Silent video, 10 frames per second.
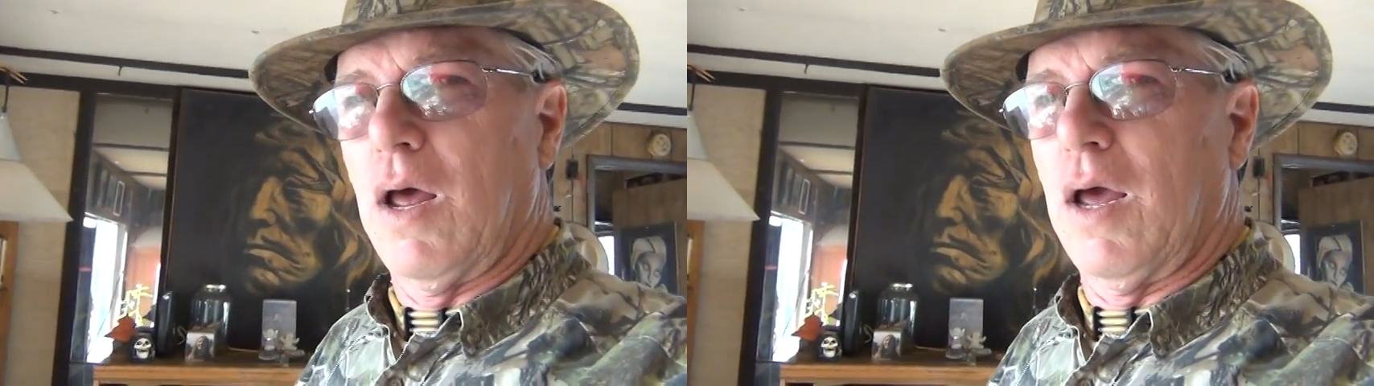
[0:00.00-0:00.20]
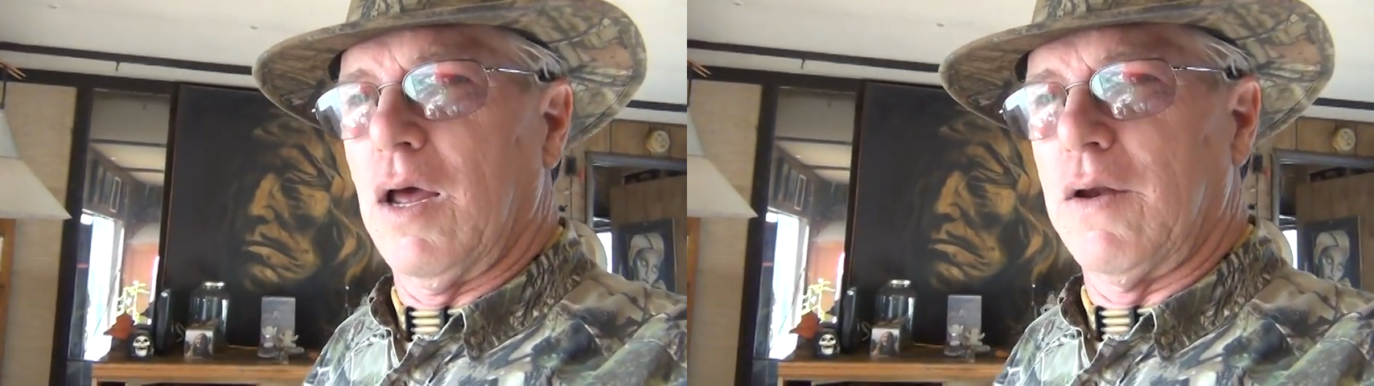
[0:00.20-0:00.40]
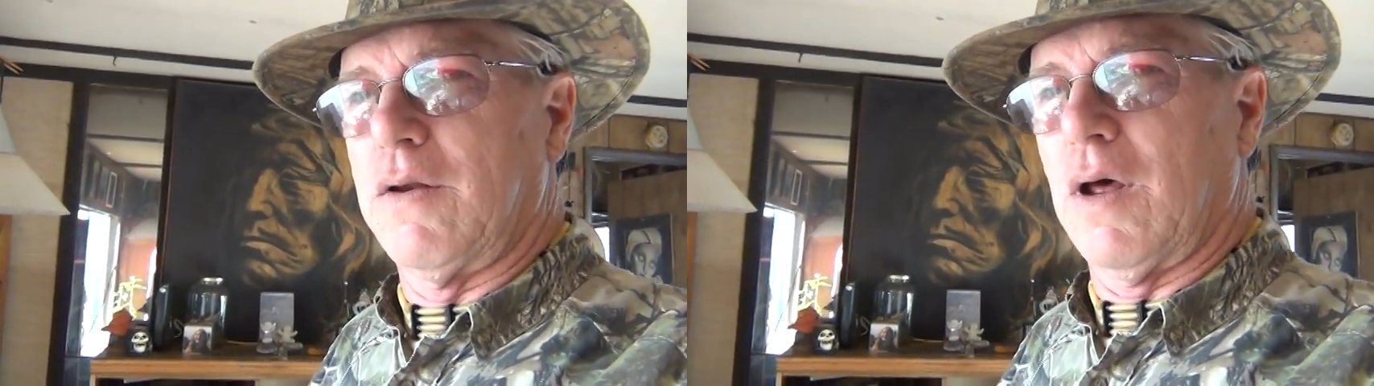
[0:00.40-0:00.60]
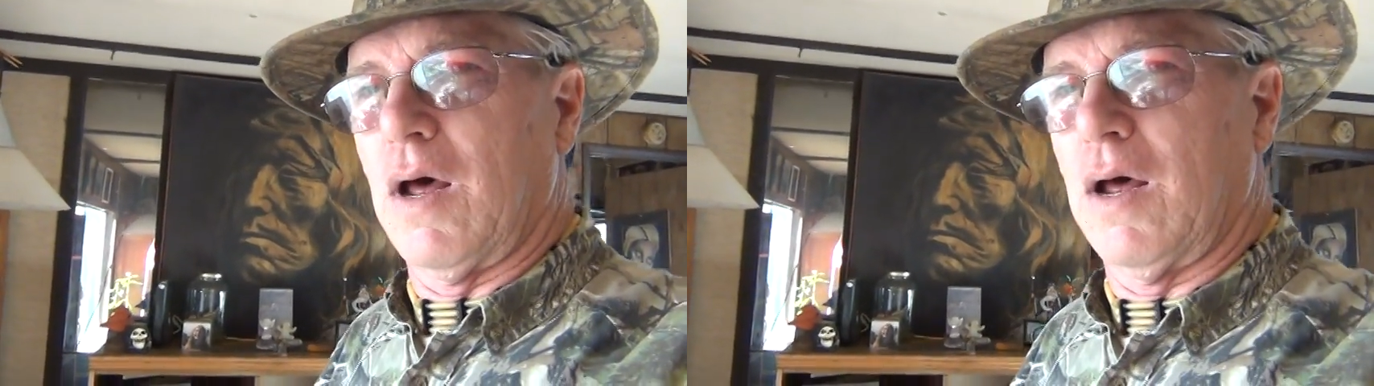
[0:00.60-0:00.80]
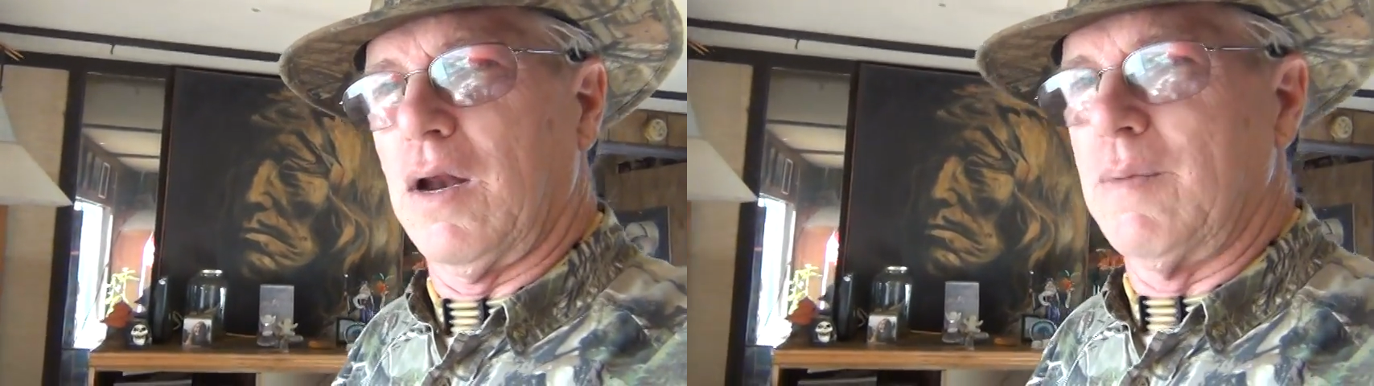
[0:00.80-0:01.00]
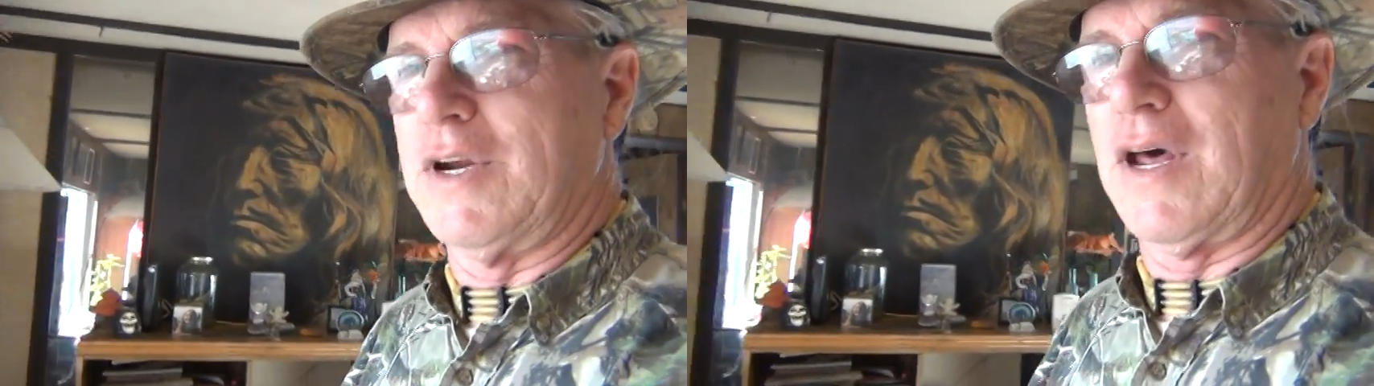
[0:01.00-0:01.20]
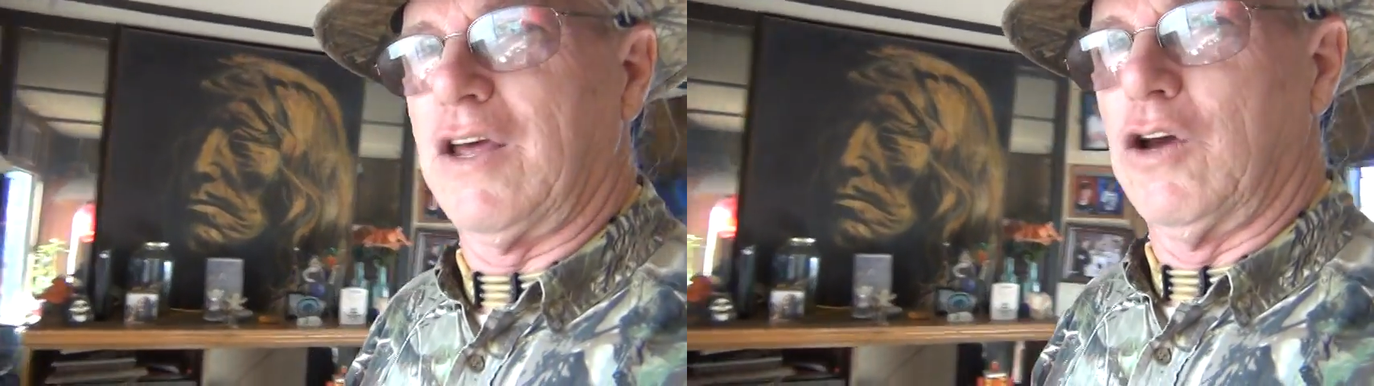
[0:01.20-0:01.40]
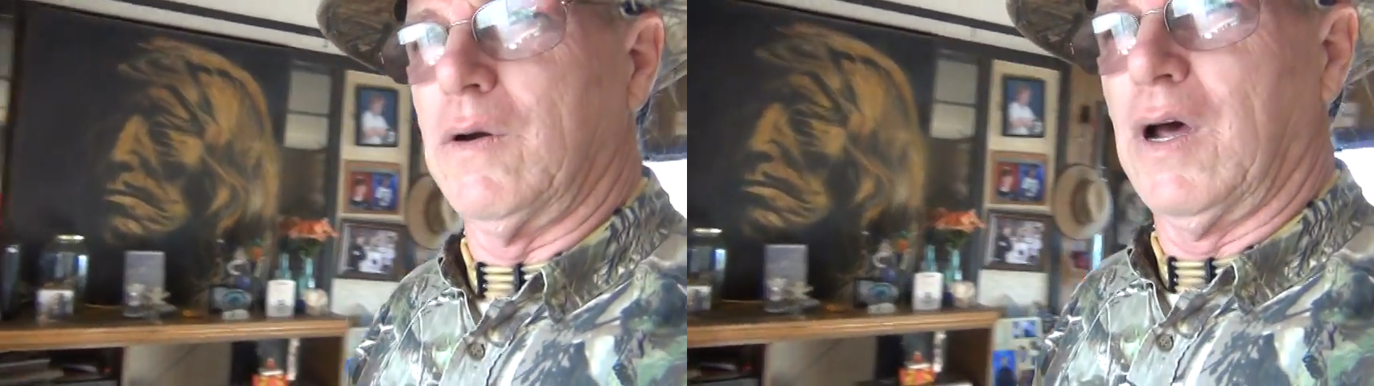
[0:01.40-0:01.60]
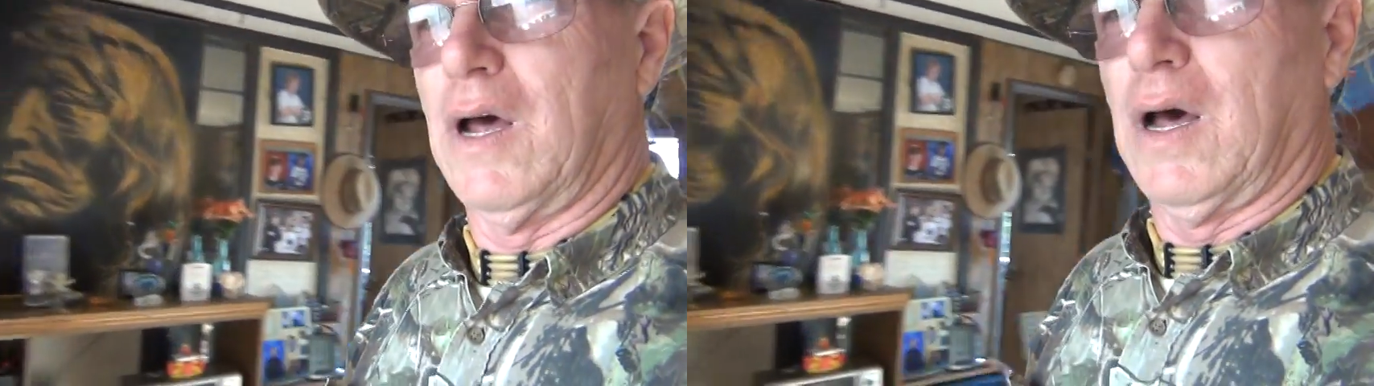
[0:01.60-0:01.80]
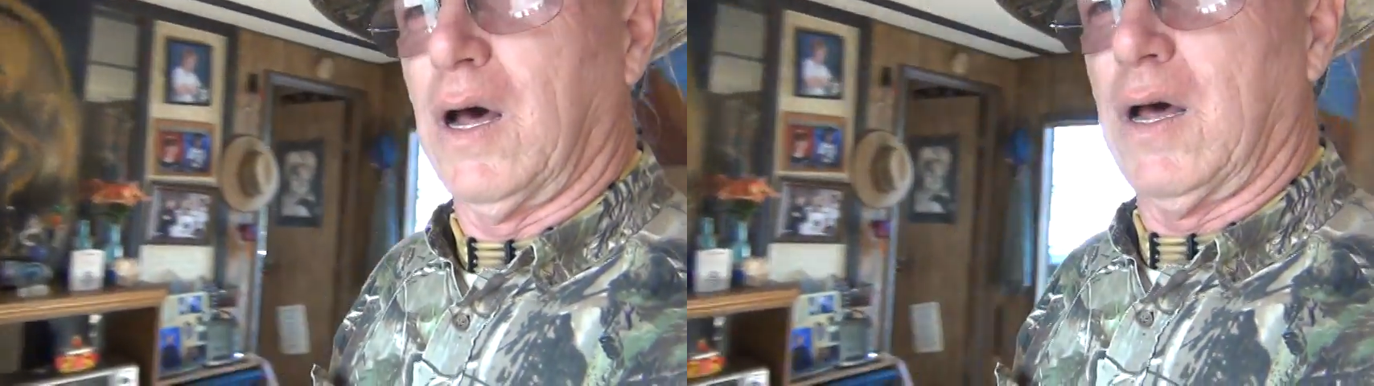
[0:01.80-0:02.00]
And let me tell you,
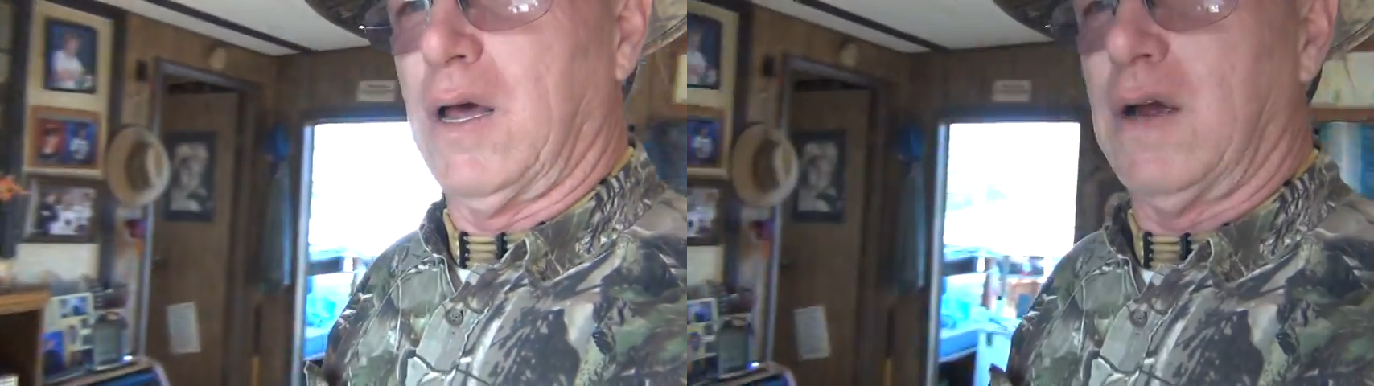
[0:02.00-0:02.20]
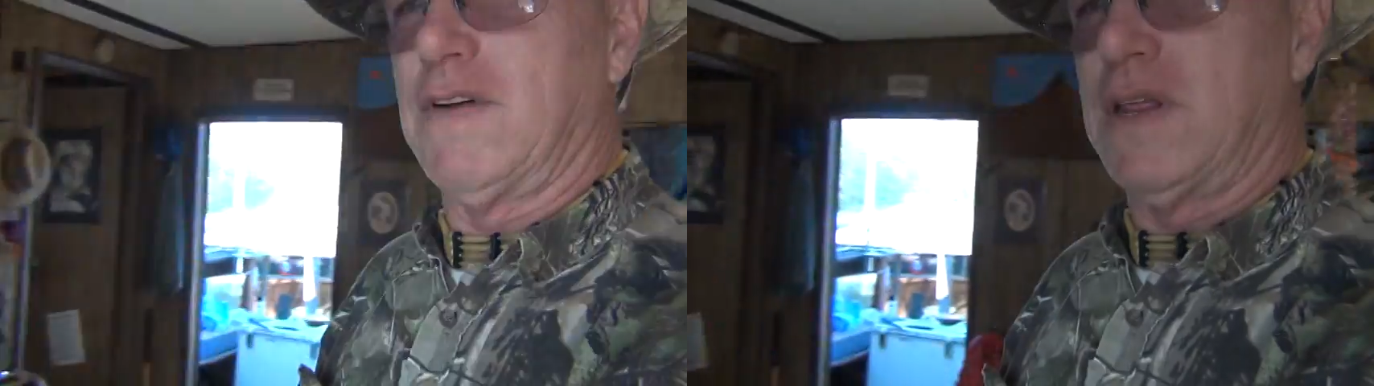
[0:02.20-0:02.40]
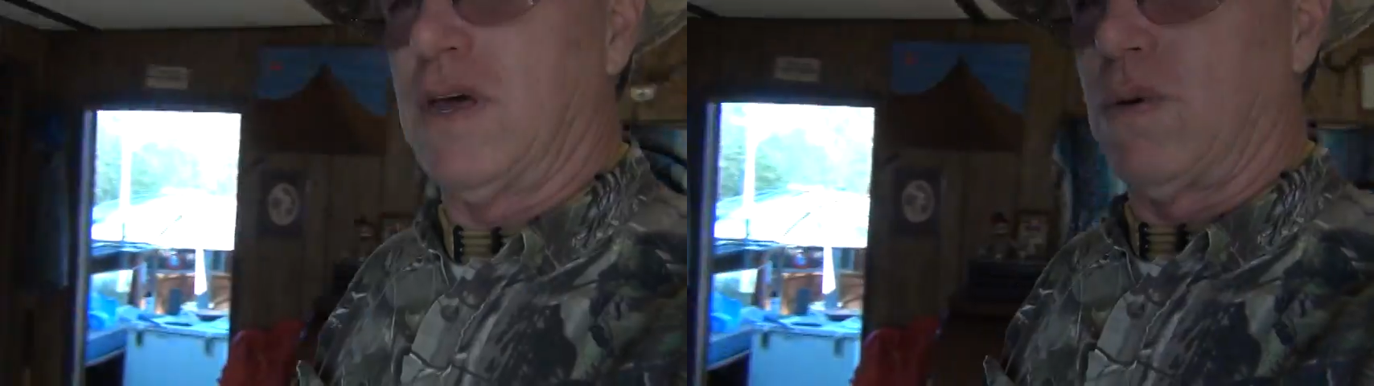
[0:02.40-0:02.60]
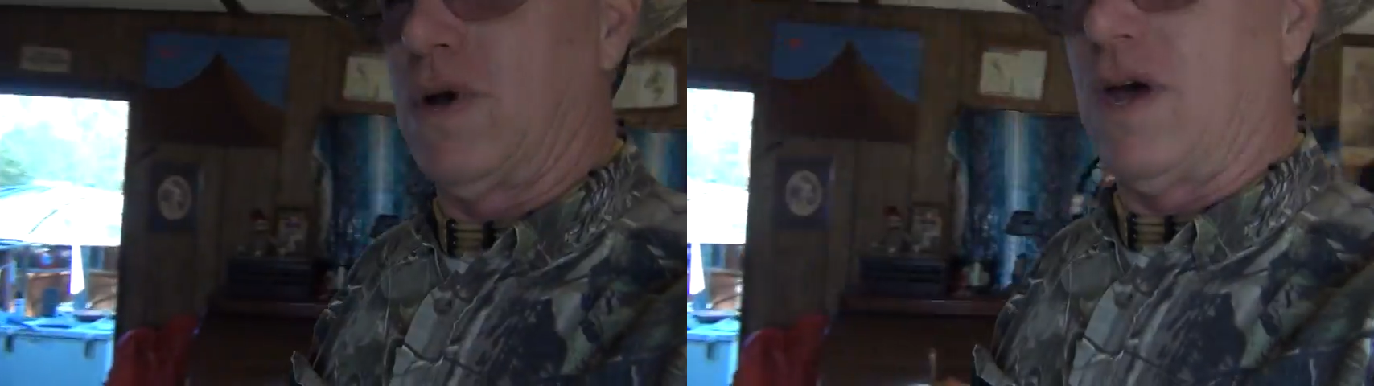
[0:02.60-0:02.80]
everything we